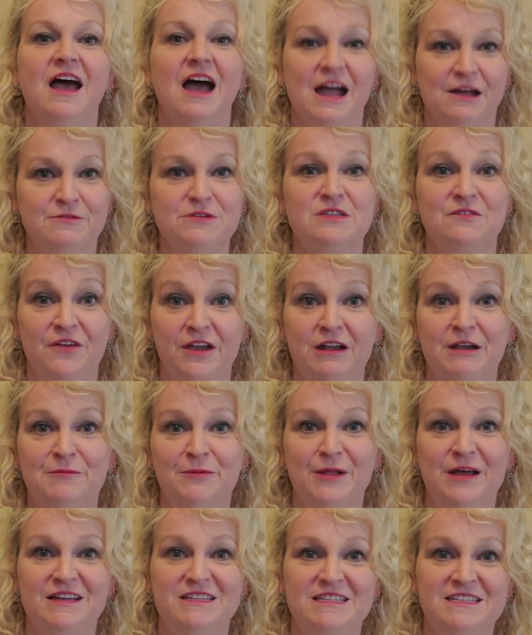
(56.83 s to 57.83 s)
I was very
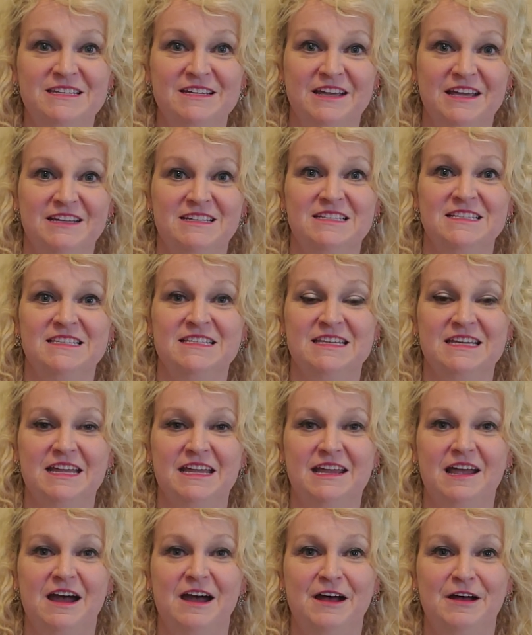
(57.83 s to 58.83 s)
blessed to get to
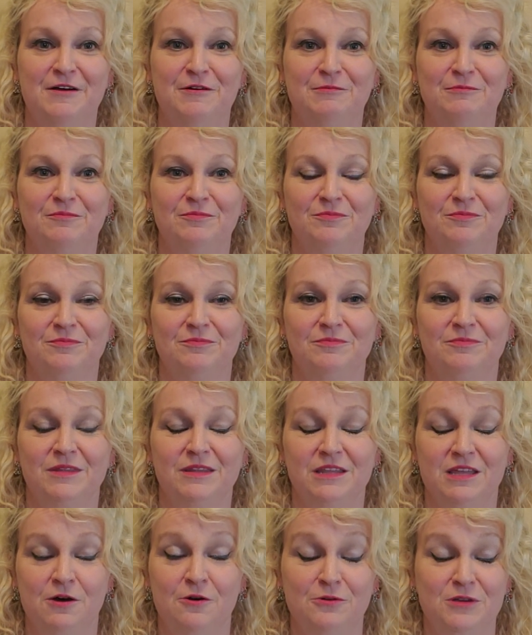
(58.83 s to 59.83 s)
see um,
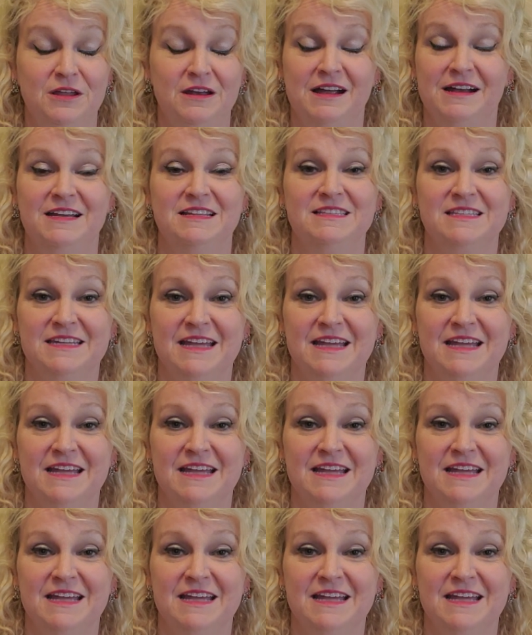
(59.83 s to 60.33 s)
the whole United